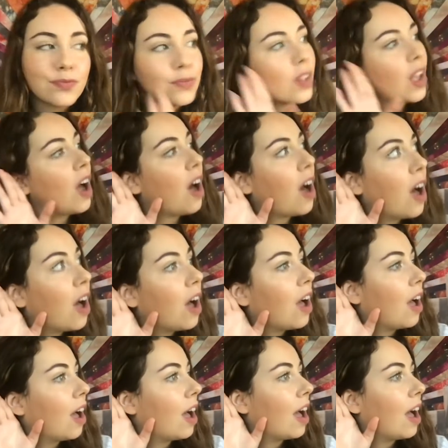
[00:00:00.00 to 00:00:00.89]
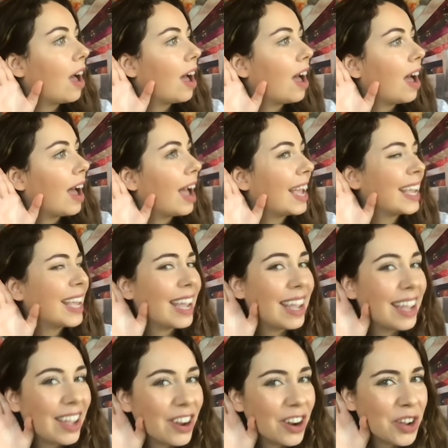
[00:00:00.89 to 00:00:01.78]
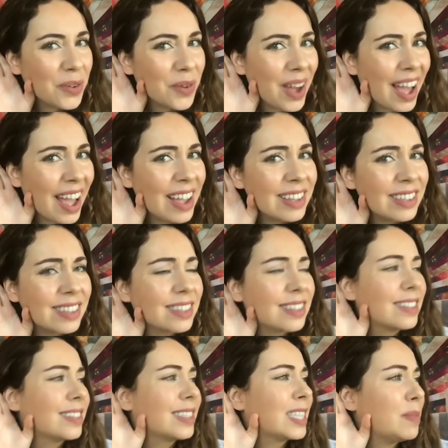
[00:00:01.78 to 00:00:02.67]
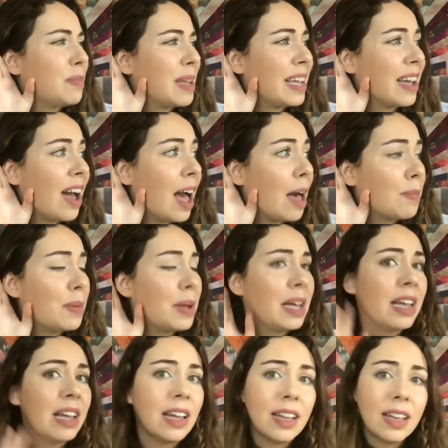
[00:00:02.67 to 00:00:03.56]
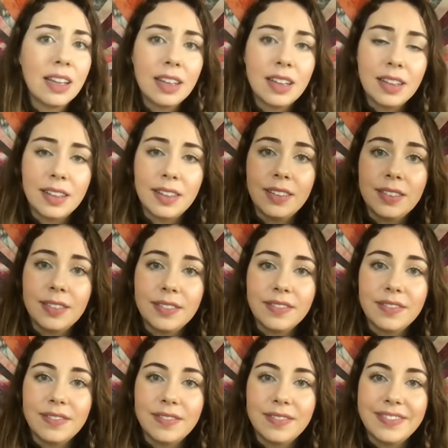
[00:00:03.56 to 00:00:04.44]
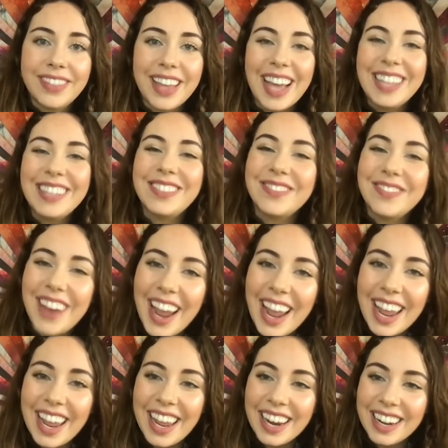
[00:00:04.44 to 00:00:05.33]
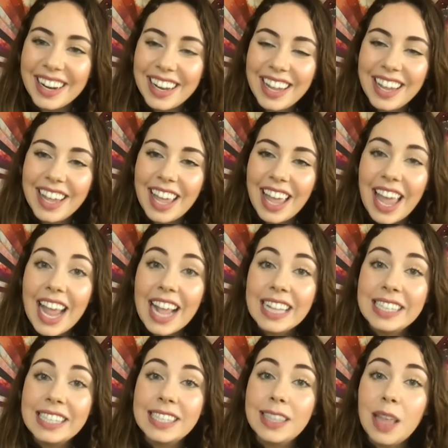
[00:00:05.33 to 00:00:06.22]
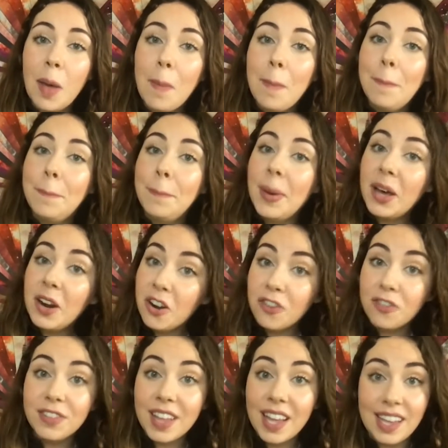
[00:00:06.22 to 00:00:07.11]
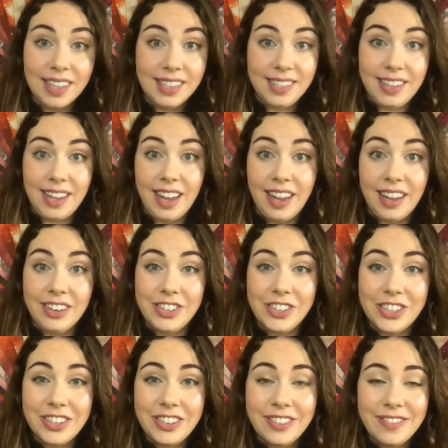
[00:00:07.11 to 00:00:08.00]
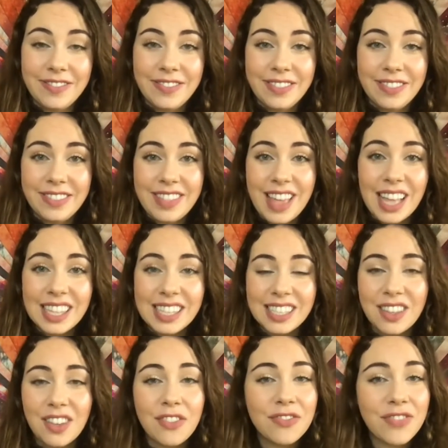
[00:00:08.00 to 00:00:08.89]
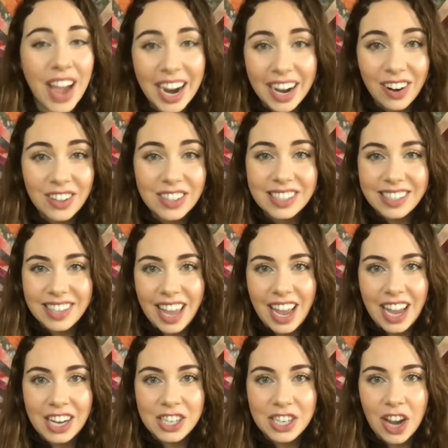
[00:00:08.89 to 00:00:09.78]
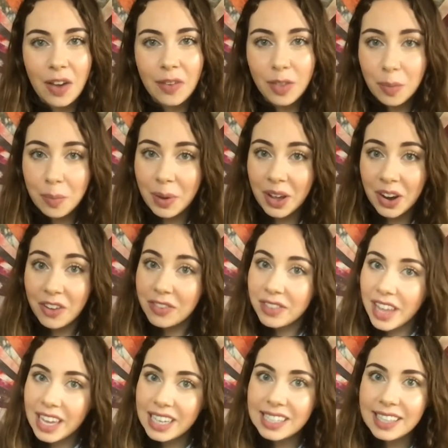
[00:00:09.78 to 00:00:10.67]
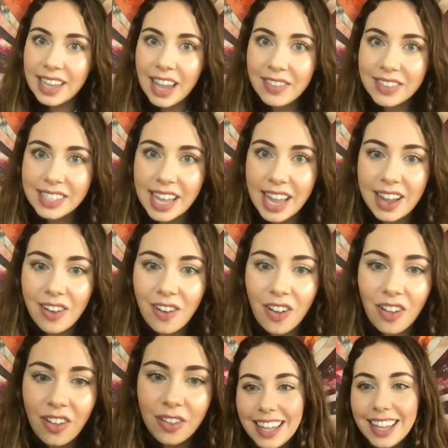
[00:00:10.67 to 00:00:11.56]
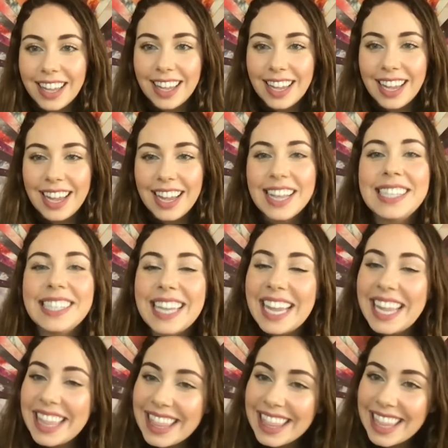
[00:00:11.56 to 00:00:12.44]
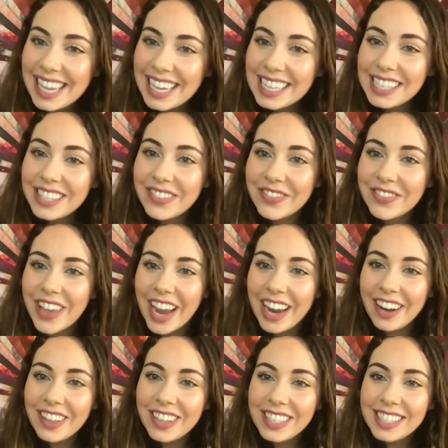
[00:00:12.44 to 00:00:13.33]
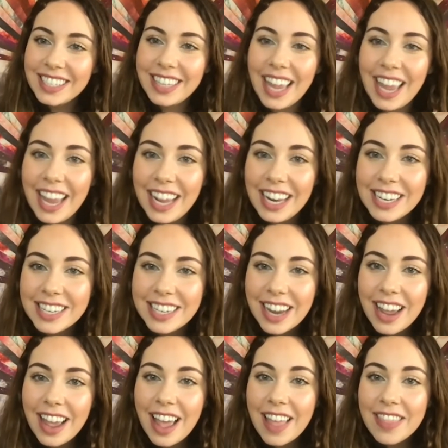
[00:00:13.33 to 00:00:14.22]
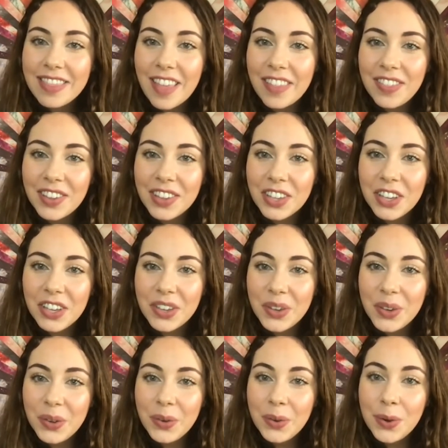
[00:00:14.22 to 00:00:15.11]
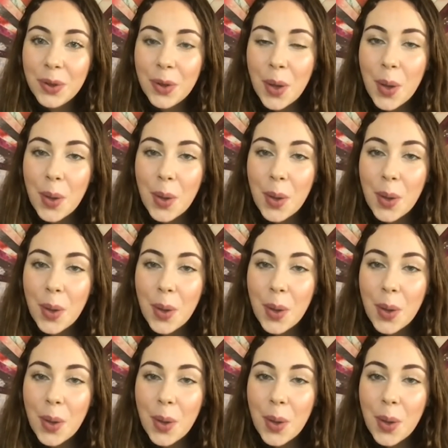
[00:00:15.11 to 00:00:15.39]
I can't hear you guys. Speak up. That's right. It's the butterfly stage. That's the final stage of the butterfly's life cycle. It's in this final stage that the cocoon